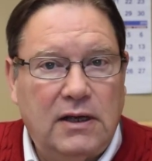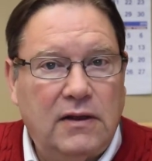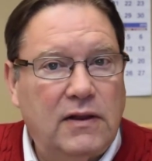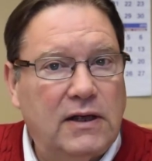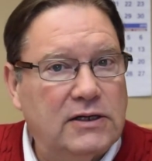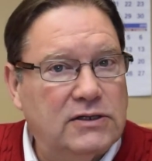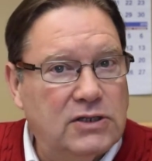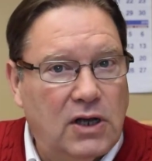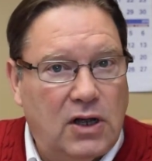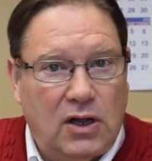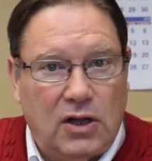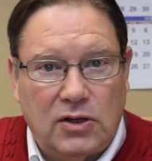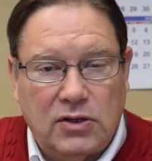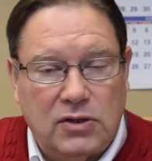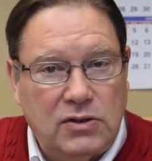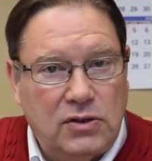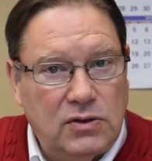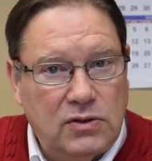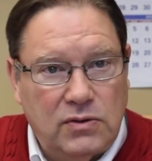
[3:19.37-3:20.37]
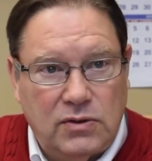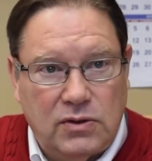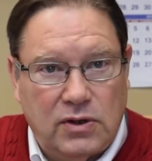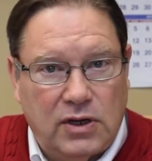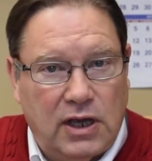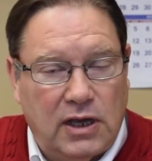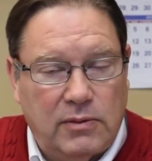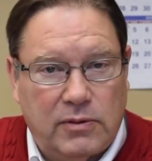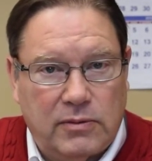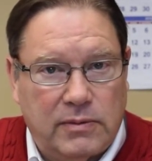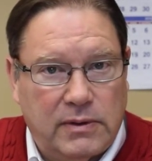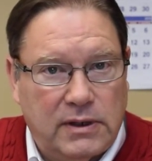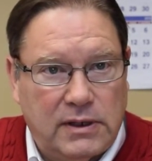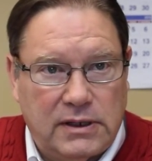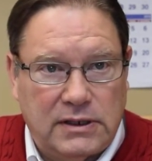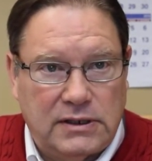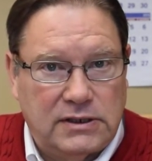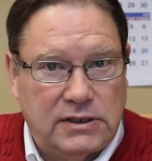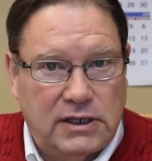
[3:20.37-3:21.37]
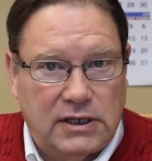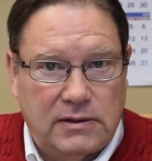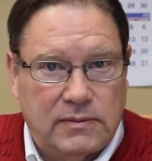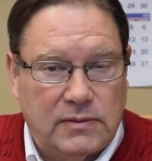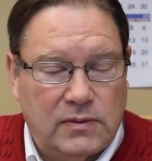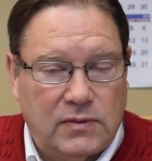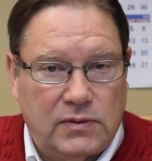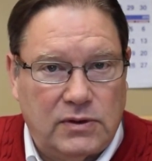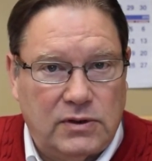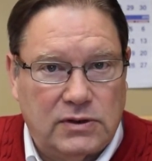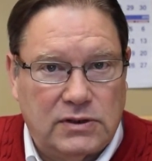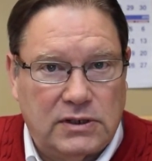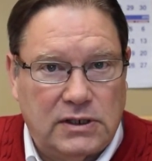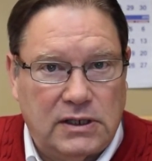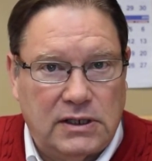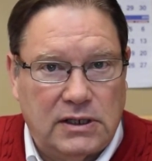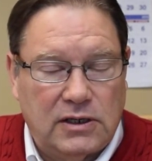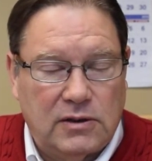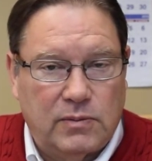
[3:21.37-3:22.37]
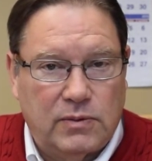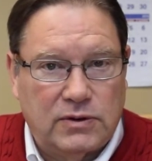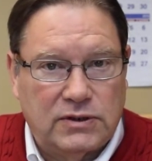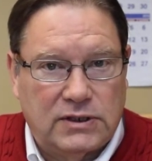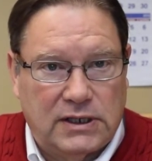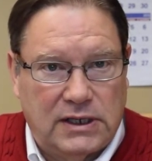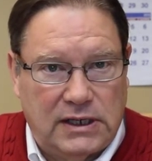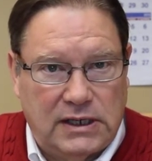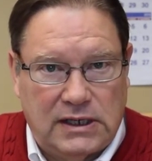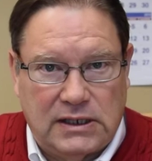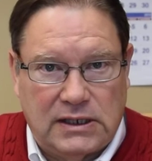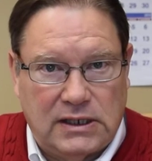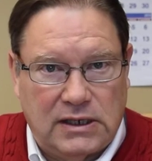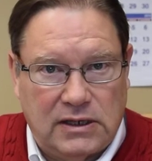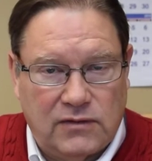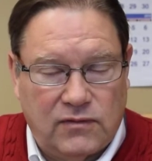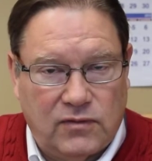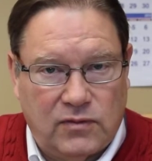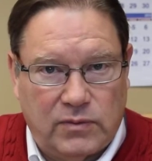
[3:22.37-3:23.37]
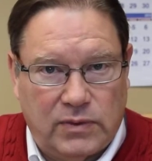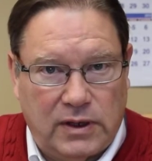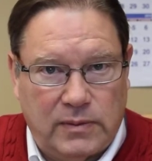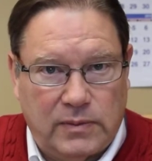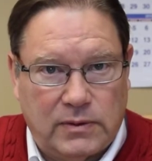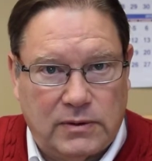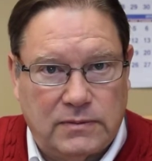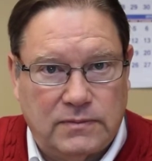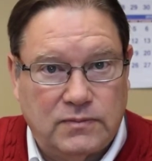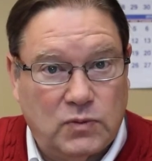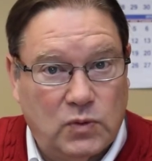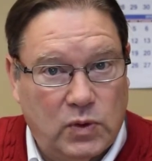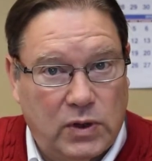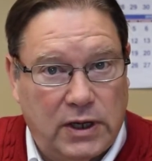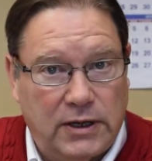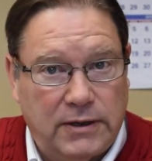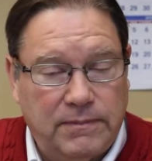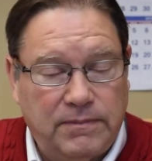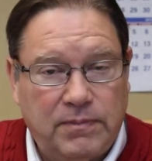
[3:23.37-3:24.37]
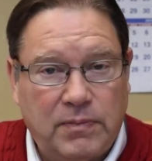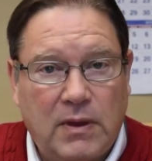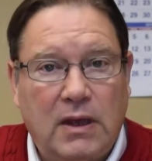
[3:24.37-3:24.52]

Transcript: That's all you do with your capability statement when you're sitting there presenting it to different people. Okay?